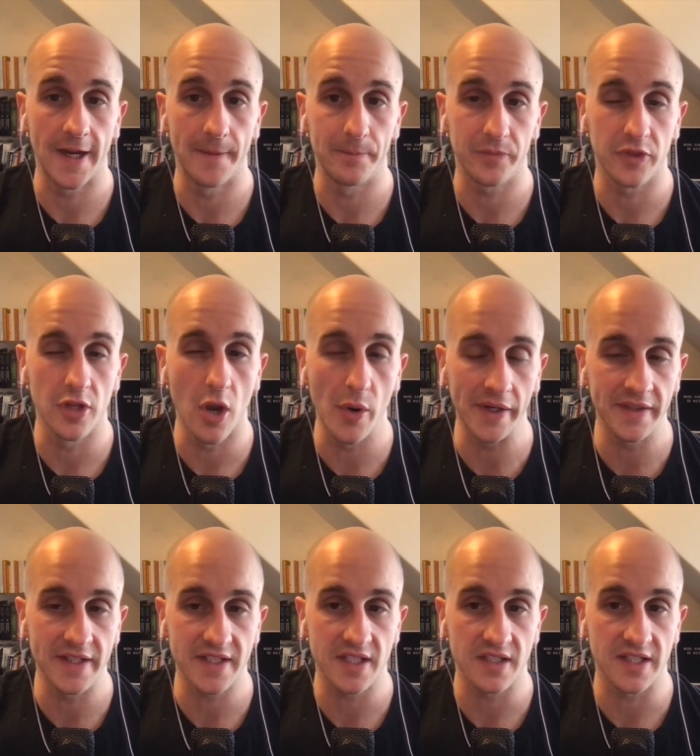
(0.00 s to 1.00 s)
knowing
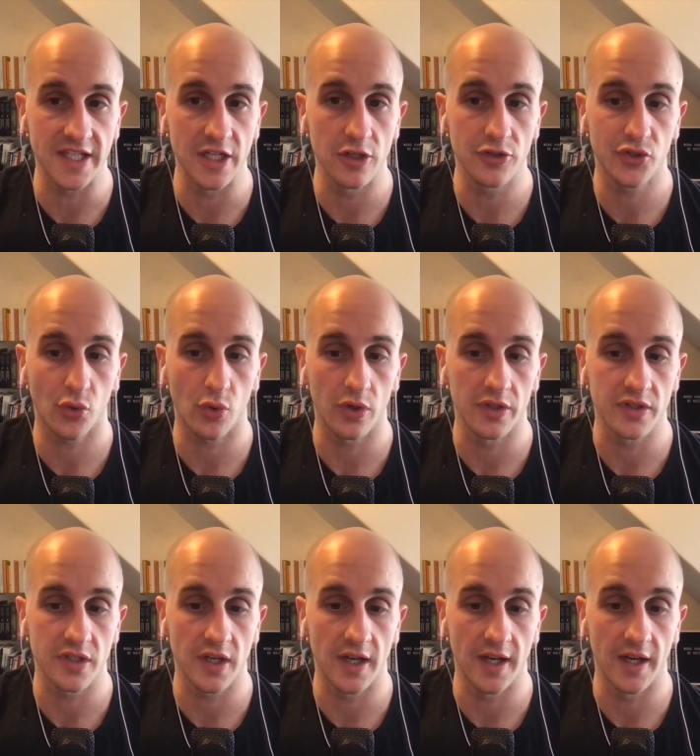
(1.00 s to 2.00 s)
this is geared towards
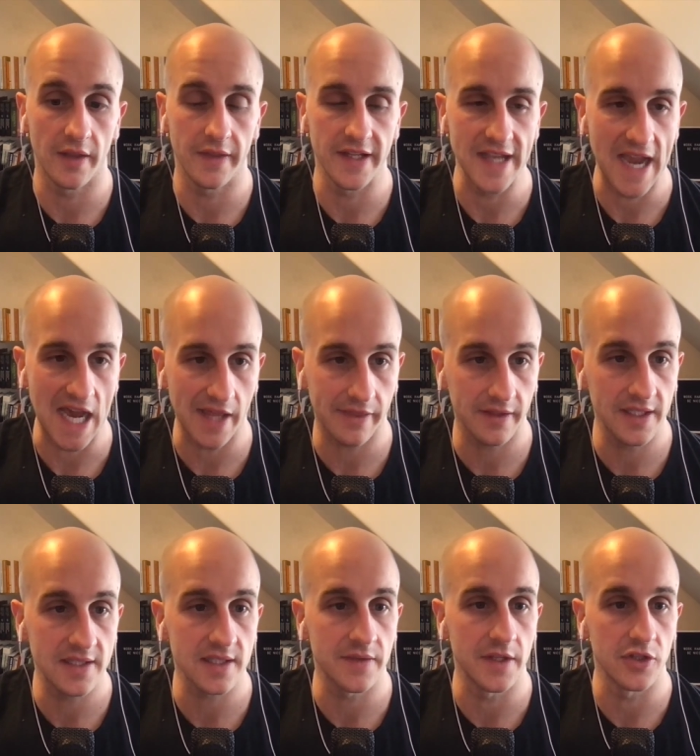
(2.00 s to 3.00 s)
the athletes
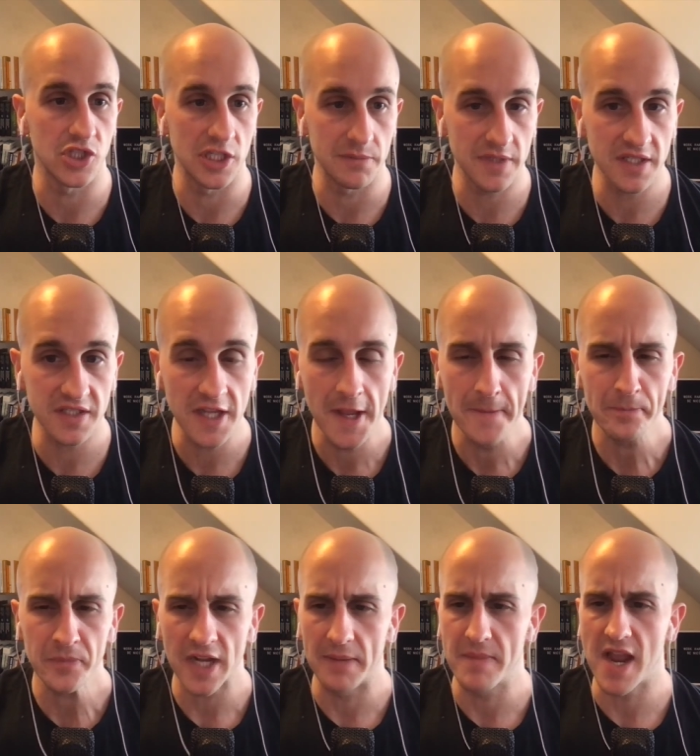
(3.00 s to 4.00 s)
and the gymnasts,
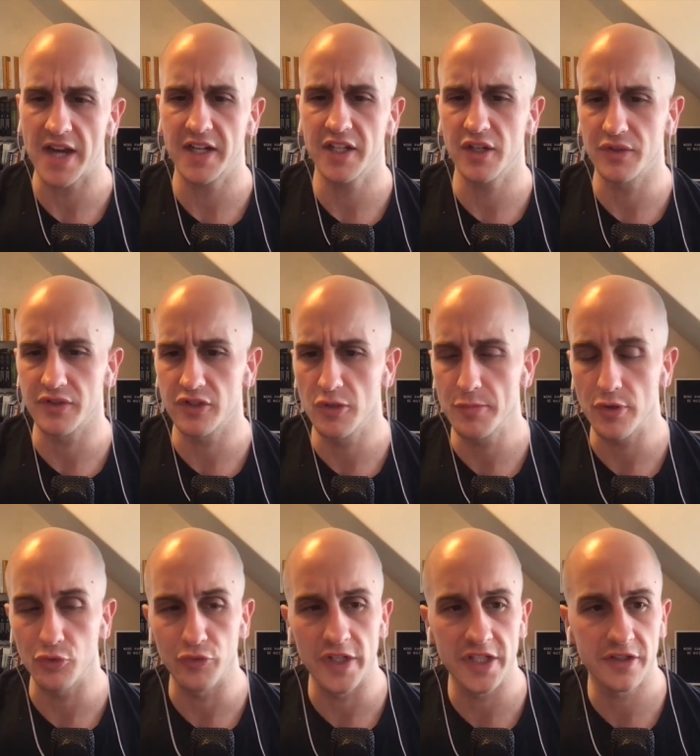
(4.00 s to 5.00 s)
I'm not going to go super
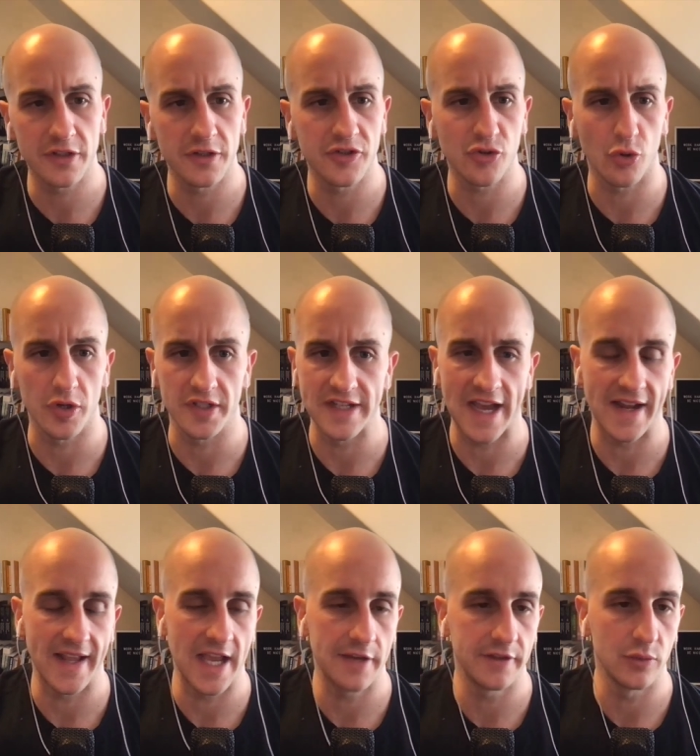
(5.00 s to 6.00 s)
research or data
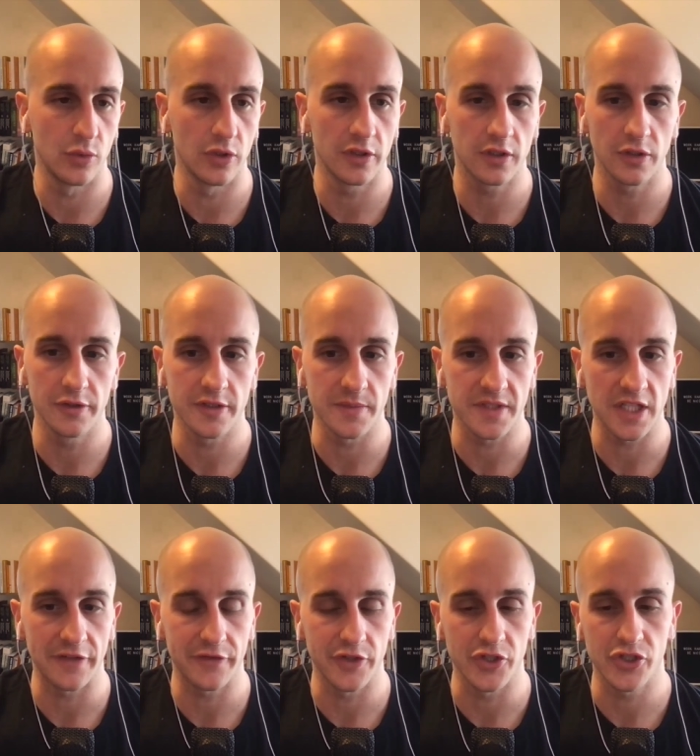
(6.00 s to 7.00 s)
heavy. We'll include some stuff
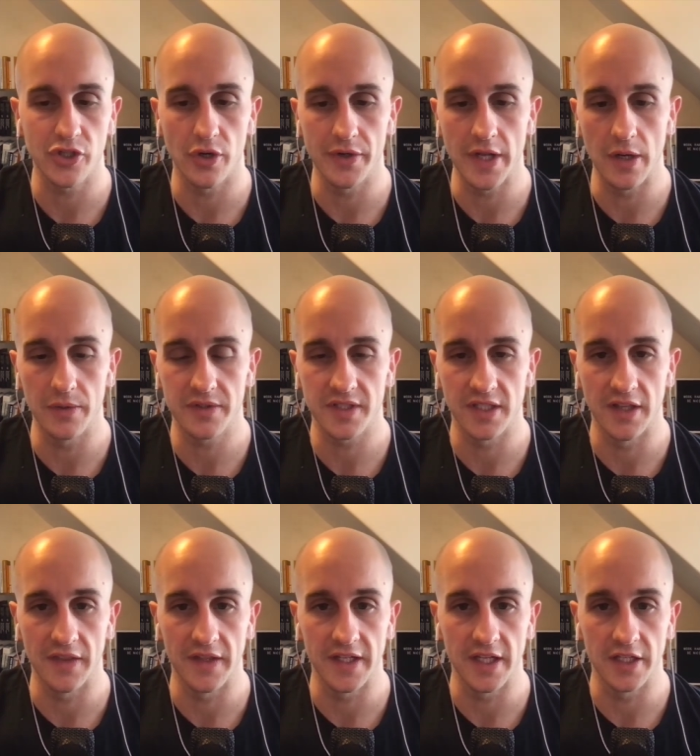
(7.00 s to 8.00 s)
in the show notes and in
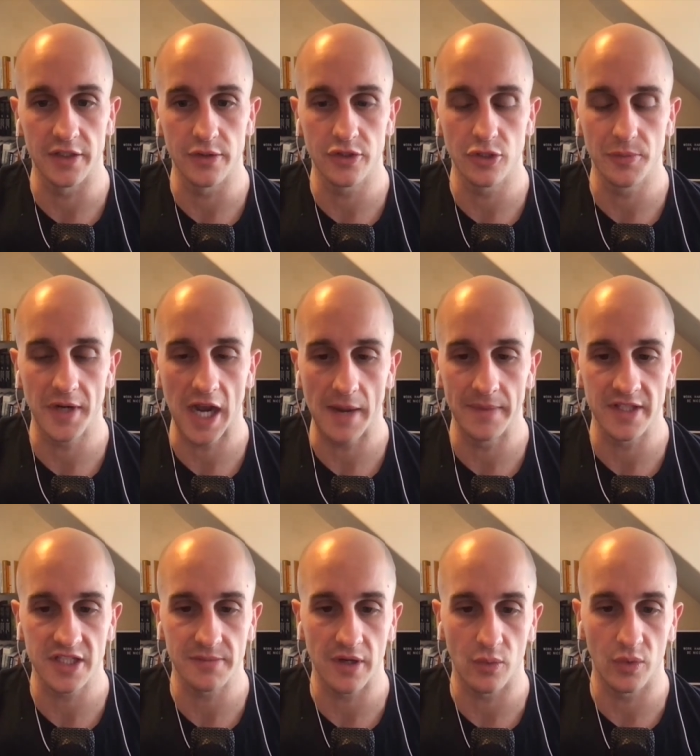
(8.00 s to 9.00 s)
the YouTube comments
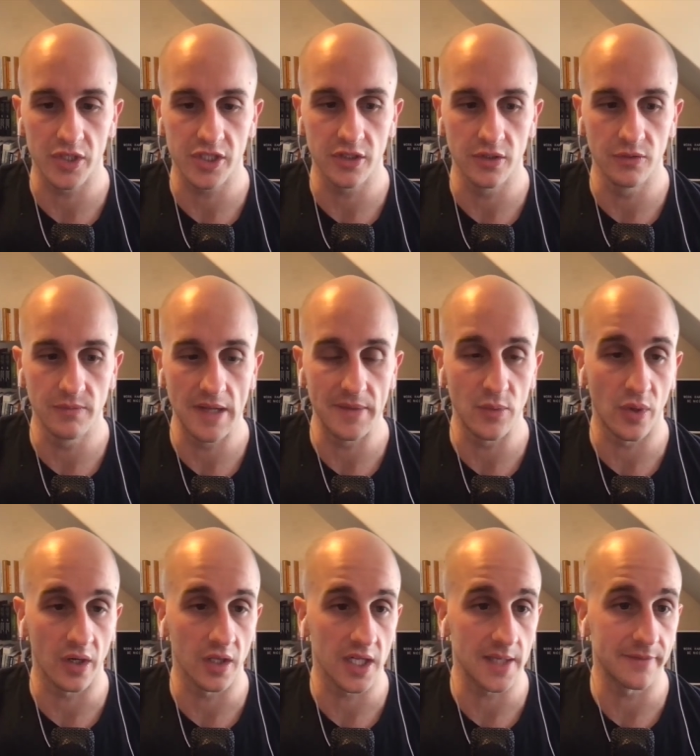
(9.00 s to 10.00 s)
about what you maybe want to
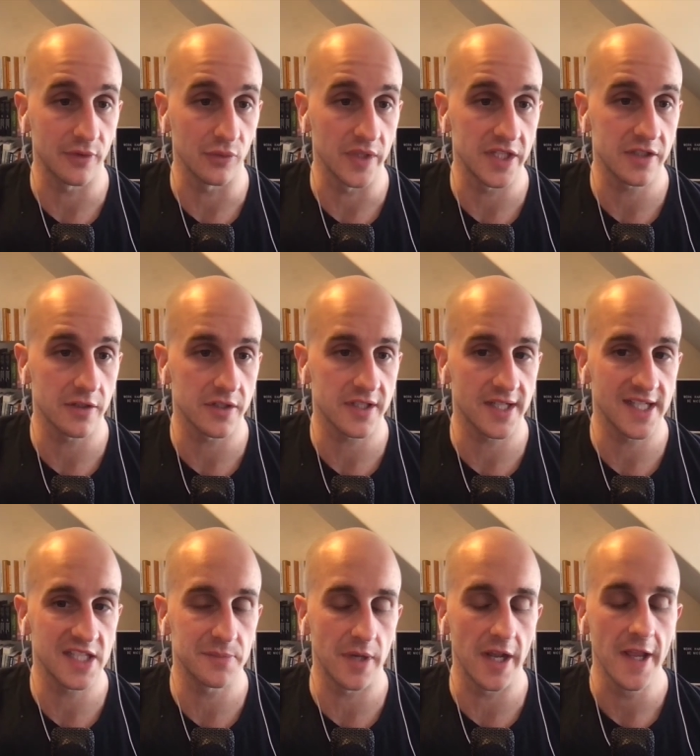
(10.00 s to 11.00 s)
look up for research studies.
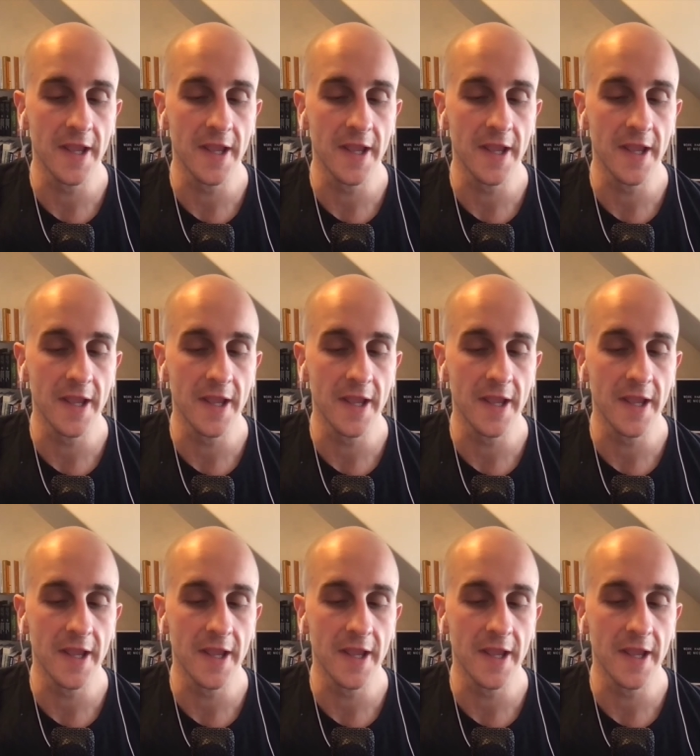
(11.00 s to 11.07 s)
But